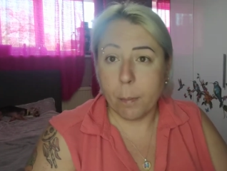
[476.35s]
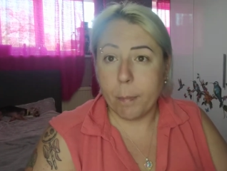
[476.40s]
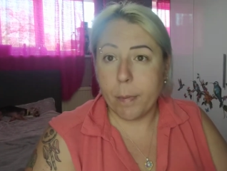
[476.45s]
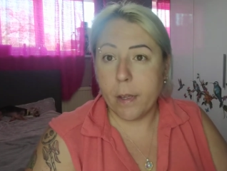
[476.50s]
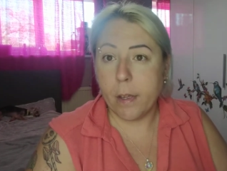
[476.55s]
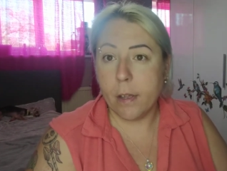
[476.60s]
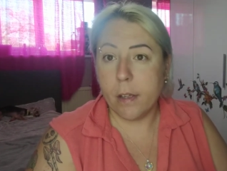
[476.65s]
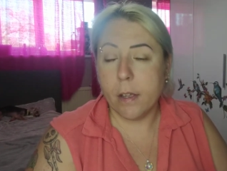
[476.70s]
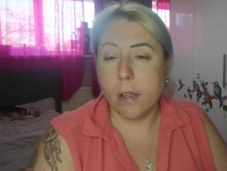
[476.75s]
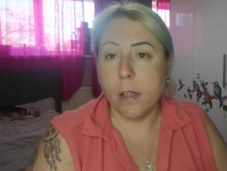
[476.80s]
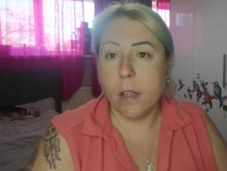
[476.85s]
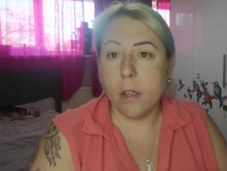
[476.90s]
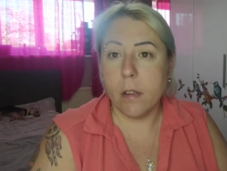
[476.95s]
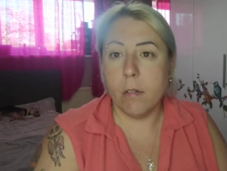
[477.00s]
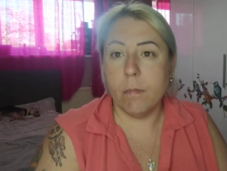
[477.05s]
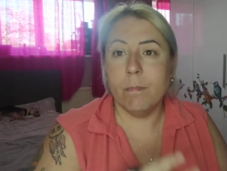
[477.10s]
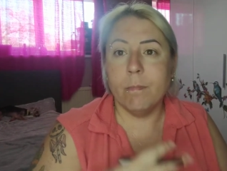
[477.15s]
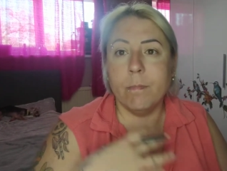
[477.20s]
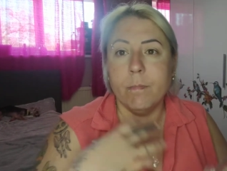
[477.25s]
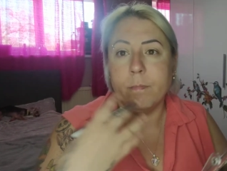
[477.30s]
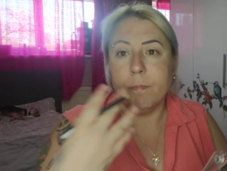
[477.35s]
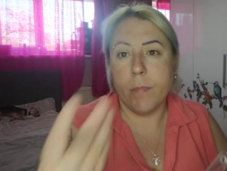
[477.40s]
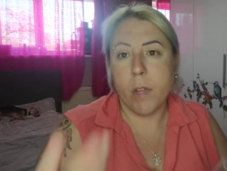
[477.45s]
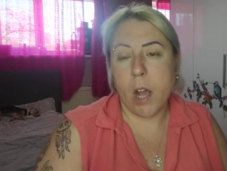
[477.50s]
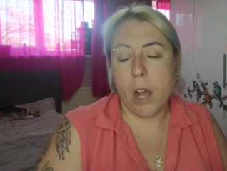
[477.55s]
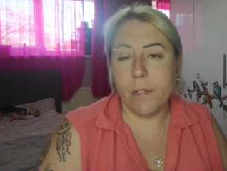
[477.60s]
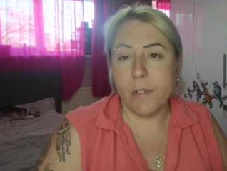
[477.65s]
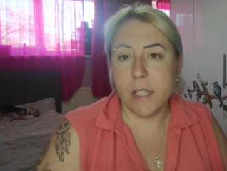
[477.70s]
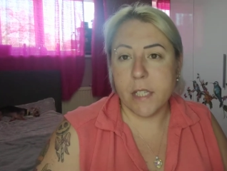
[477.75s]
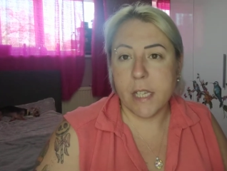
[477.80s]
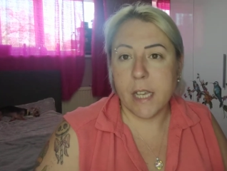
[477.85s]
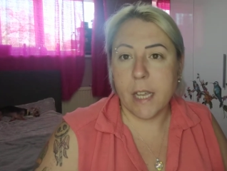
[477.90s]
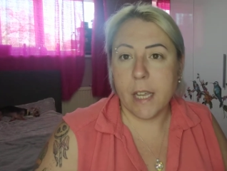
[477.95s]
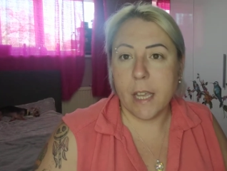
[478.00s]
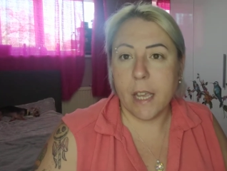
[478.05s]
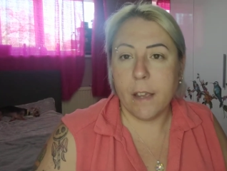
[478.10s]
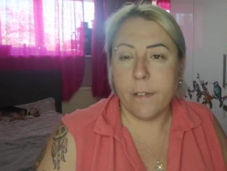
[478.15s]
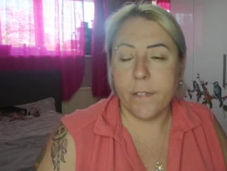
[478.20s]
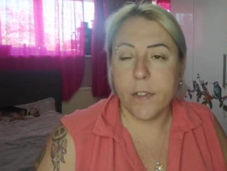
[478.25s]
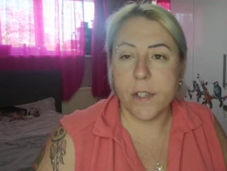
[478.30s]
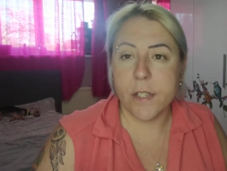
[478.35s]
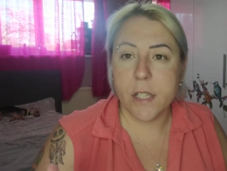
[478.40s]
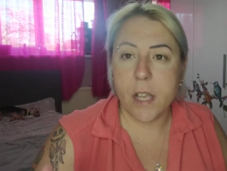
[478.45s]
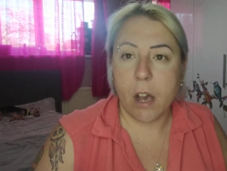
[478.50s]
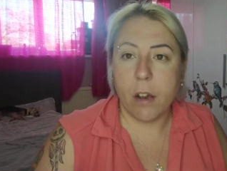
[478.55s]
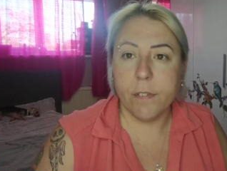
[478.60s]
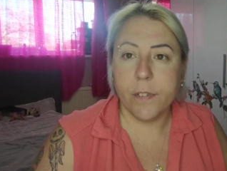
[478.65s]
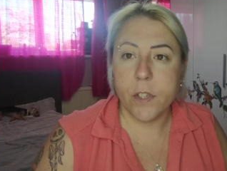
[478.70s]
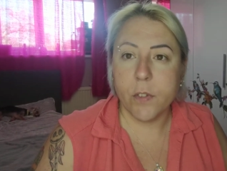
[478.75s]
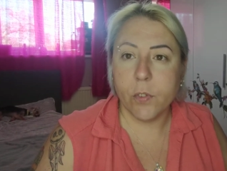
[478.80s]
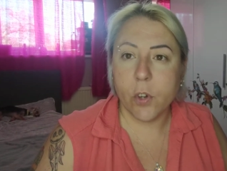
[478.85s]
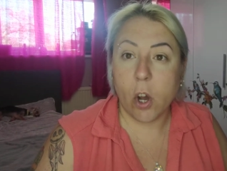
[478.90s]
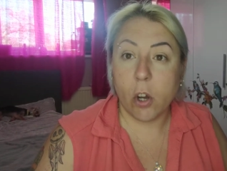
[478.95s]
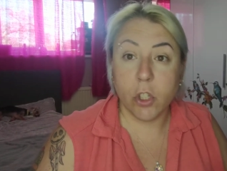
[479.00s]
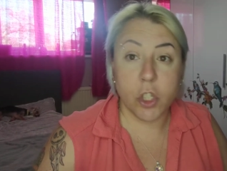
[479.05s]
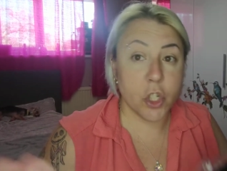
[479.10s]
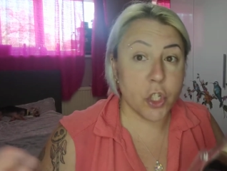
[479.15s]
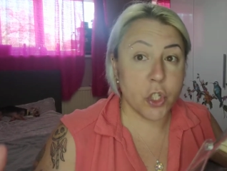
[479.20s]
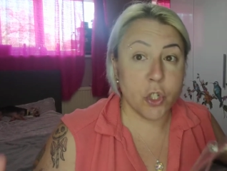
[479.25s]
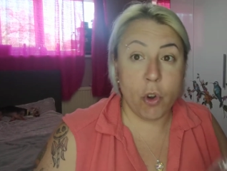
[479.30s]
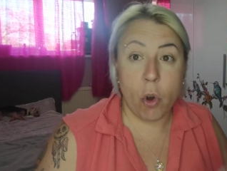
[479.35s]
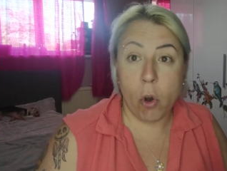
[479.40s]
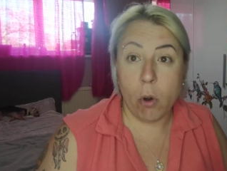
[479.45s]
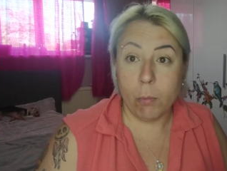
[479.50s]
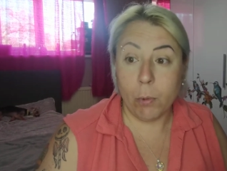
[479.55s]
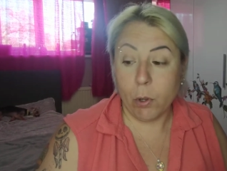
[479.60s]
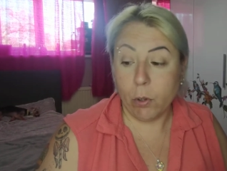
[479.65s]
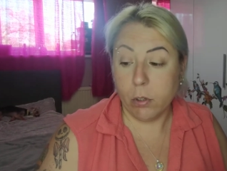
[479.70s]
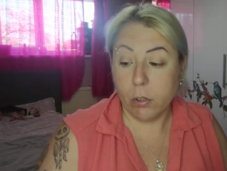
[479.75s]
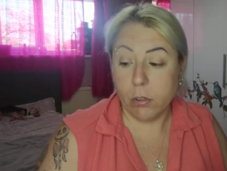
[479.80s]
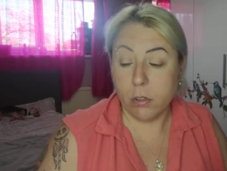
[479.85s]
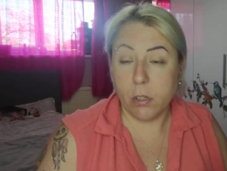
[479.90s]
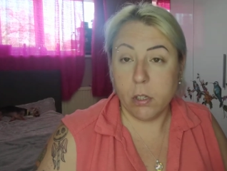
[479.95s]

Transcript: But obviously, if yourself, you've got just normal,